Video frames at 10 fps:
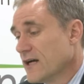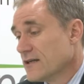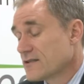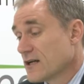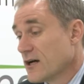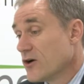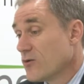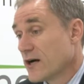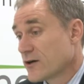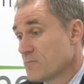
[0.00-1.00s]
Yeah,
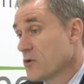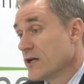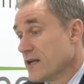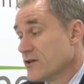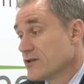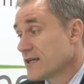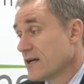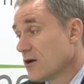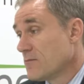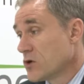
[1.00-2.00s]
so good point. And you see
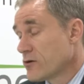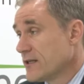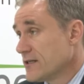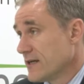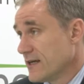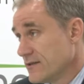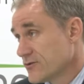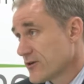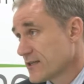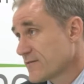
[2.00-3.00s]
a lot more
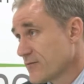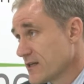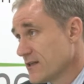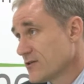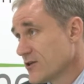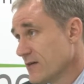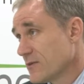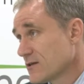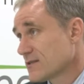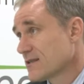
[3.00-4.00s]
interest for it this year
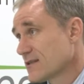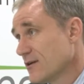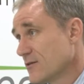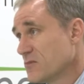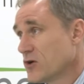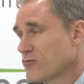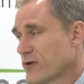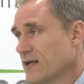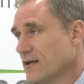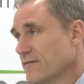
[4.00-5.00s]
because it's a lot more
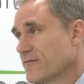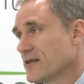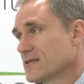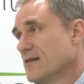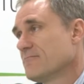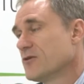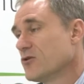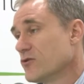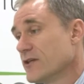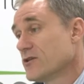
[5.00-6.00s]
realer. For
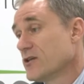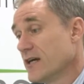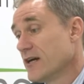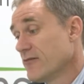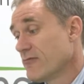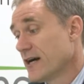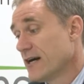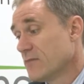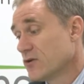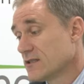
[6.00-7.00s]
example, this year
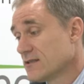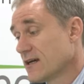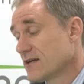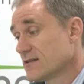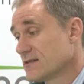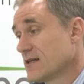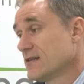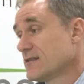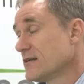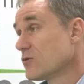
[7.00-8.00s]
MultiTech has
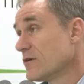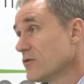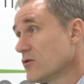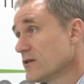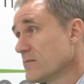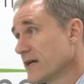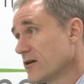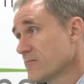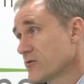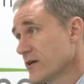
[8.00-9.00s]
tested with all of the big
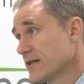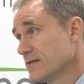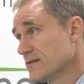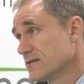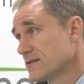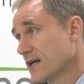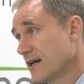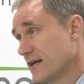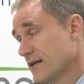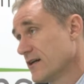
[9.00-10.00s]
operators
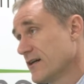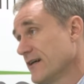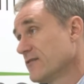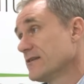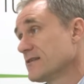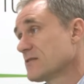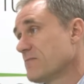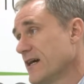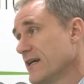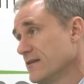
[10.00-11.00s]
out in
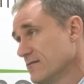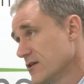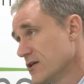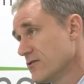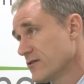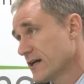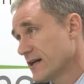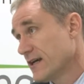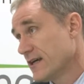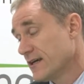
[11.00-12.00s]
Spain, the
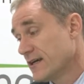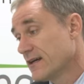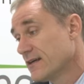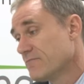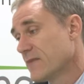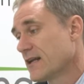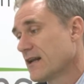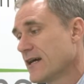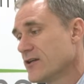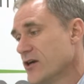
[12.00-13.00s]
UK, and
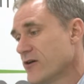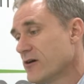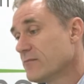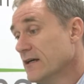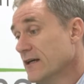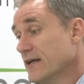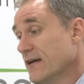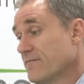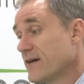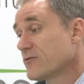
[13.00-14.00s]
mainland Europe.
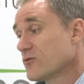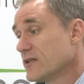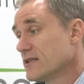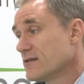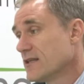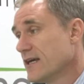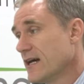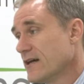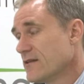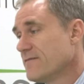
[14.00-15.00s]
In fact, we did
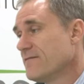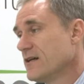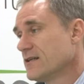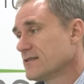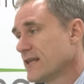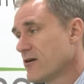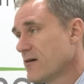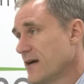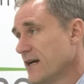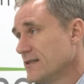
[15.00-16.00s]
the first
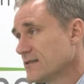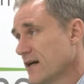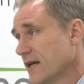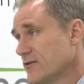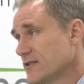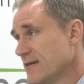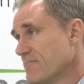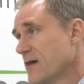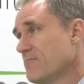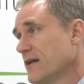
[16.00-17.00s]
narrowband IoT
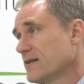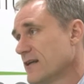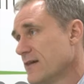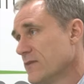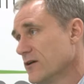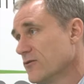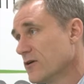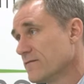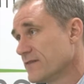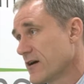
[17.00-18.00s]
public
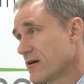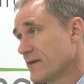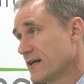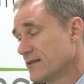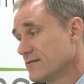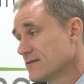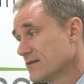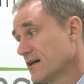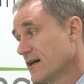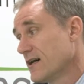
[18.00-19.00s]
demo of narrowband
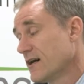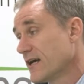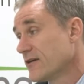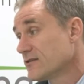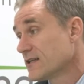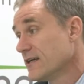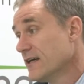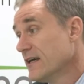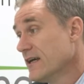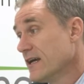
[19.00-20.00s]
IoT
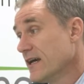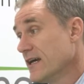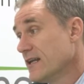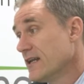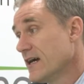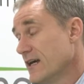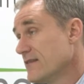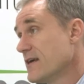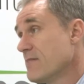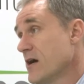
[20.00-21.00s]

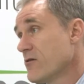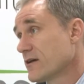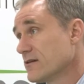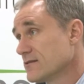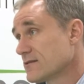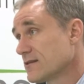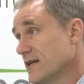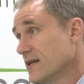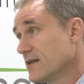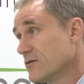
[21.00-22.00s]
in the Americas,
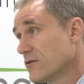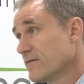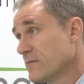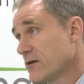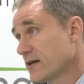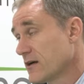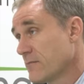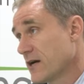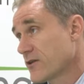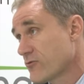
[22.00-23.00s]
in North America,
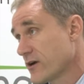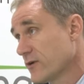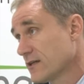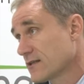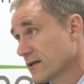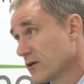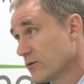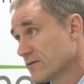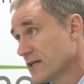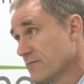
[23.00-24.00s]
about 3 weeks ago
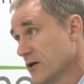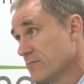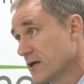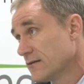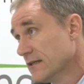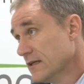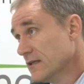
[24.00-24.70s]
with T-Mobile.